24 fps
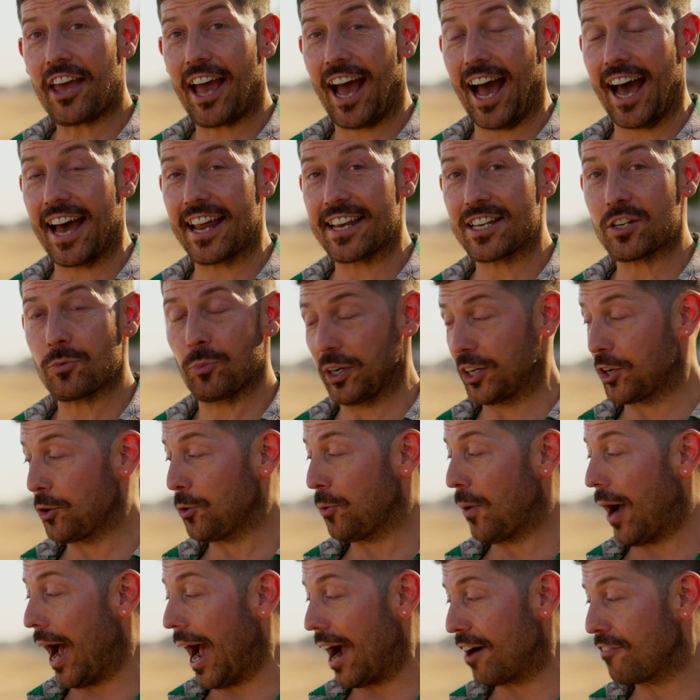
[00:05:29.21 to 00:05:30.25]
hand, we call
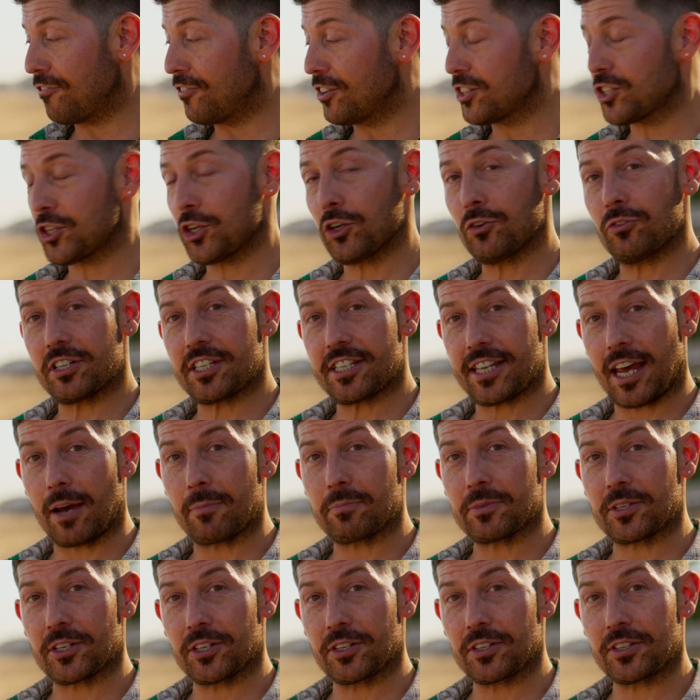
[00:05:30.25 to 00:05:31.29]
alpha 2
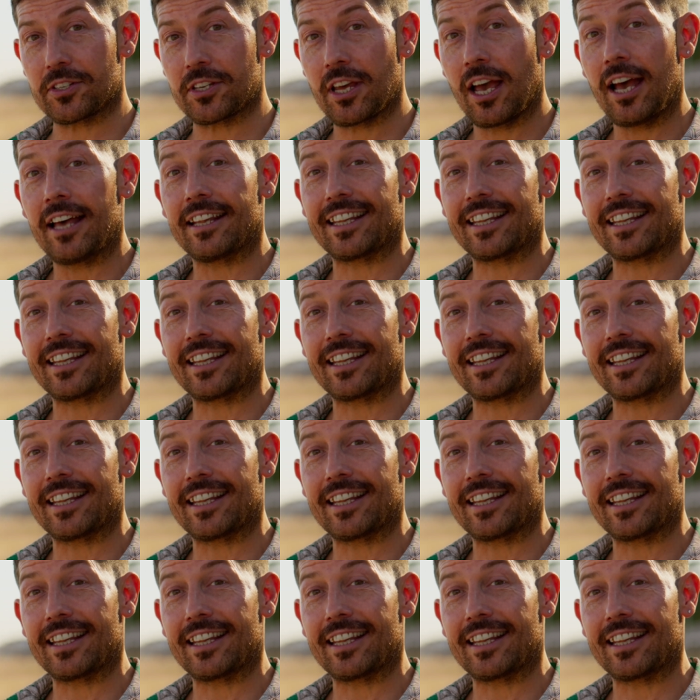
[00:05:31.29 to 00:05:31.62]
receptors